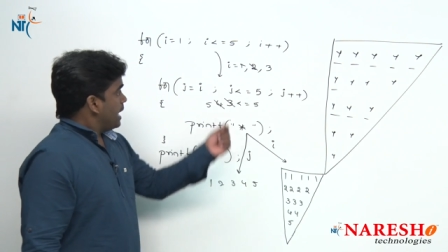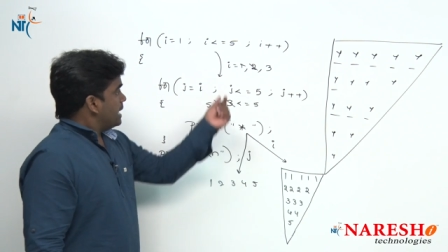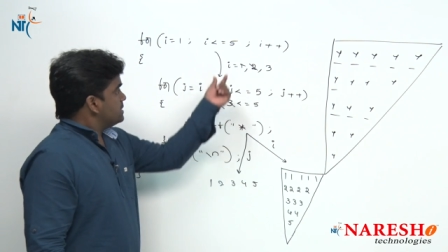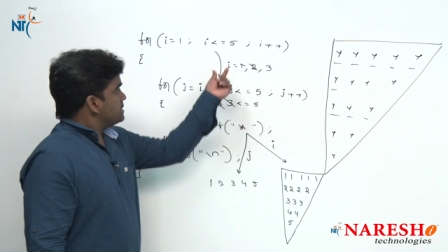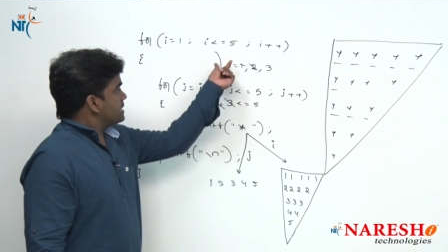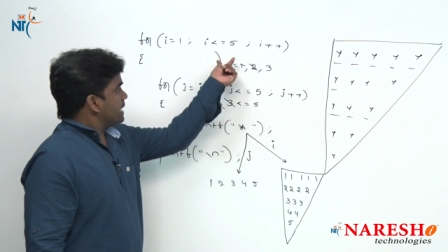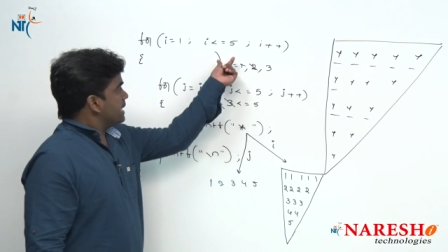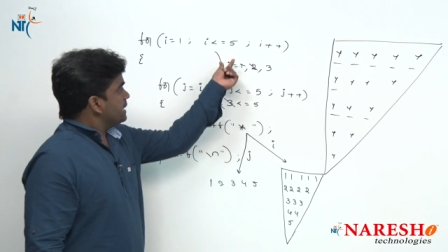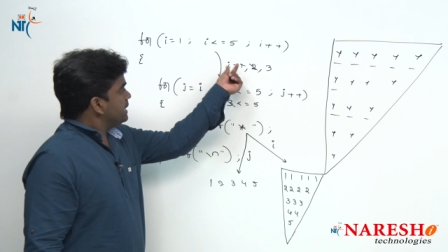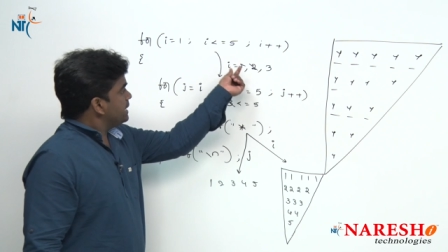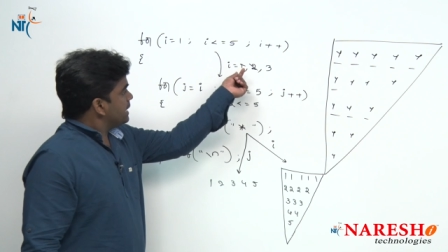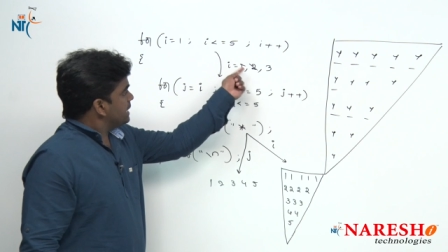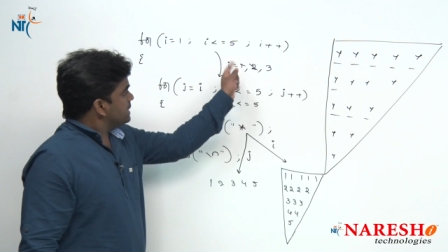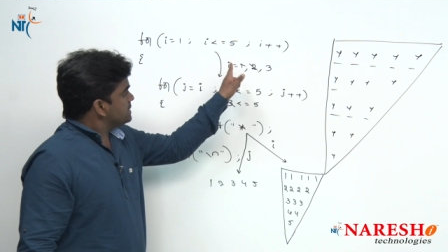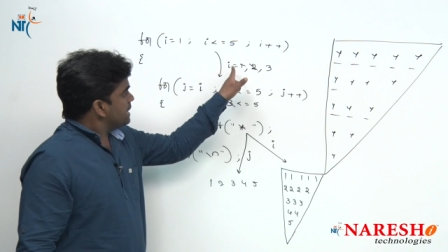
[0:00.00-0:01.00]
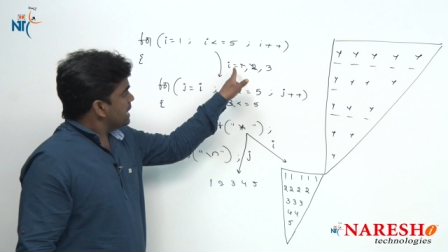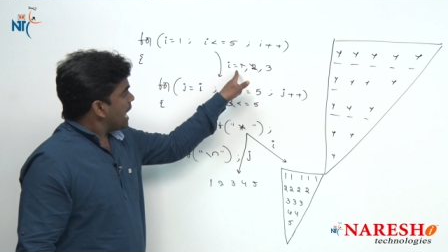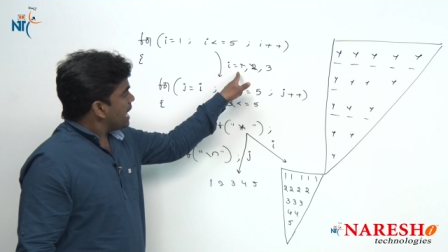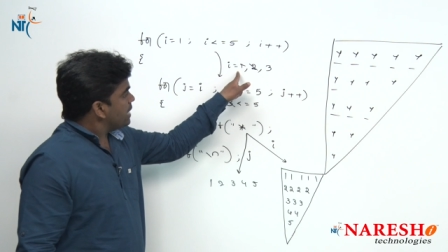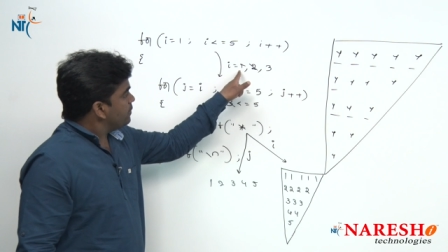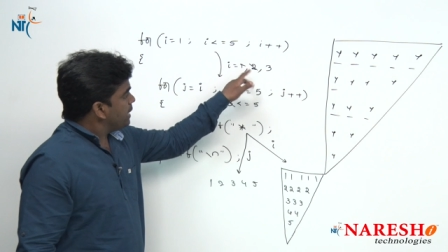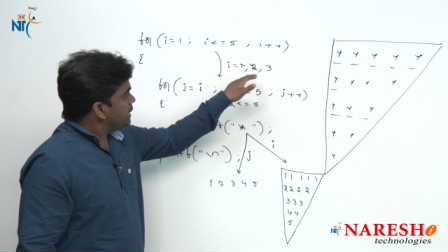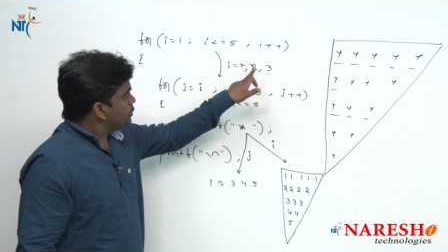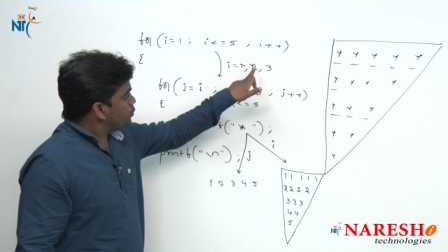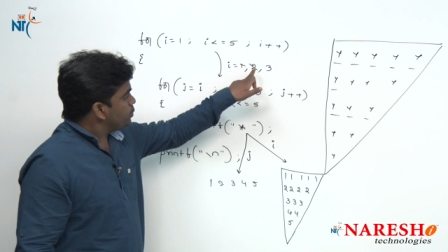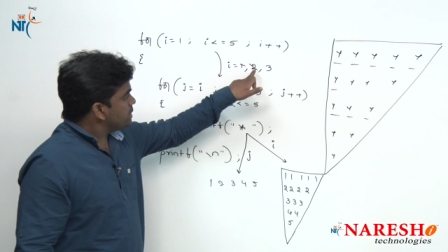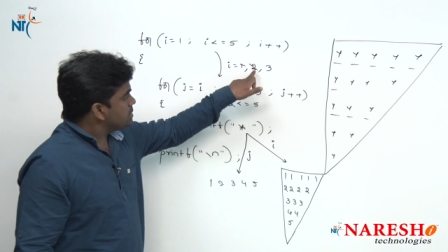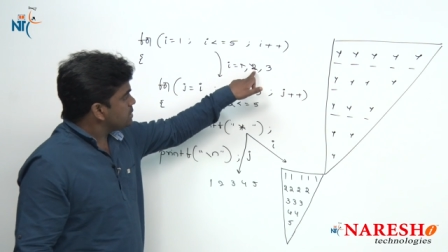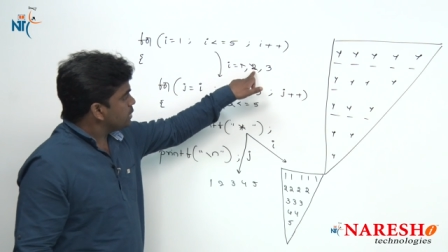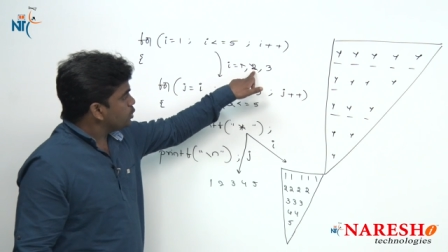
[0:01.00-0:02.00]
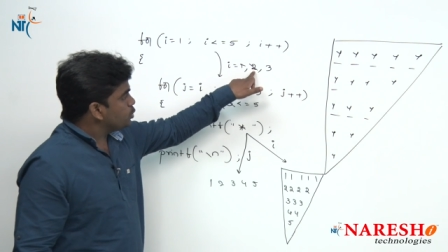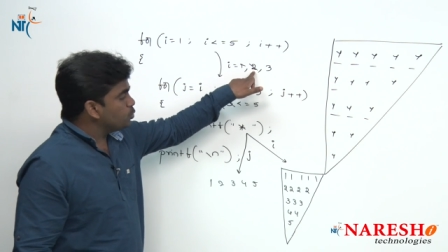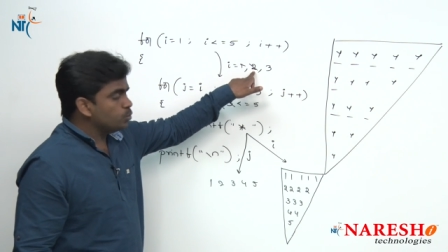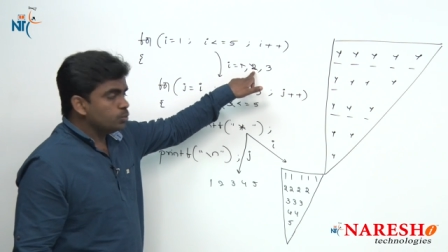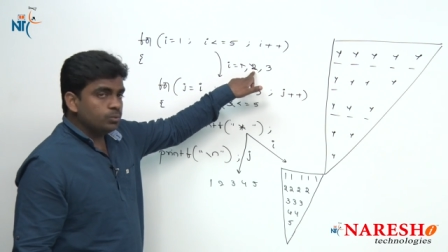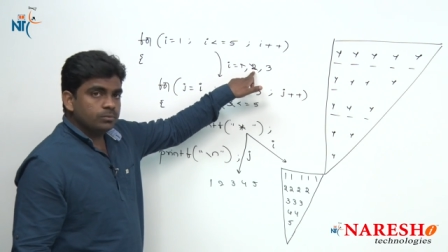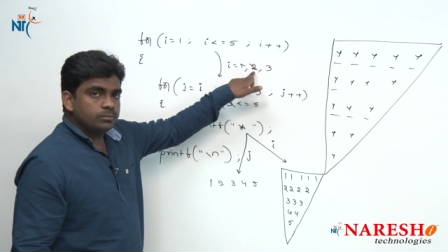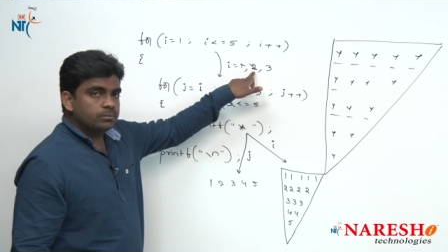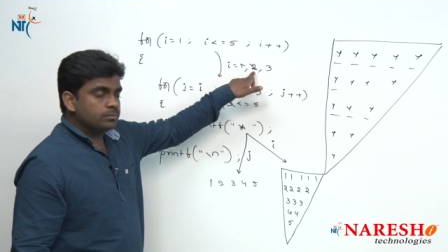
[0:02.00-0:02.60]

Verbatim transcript: And second iteration, I value is a 2.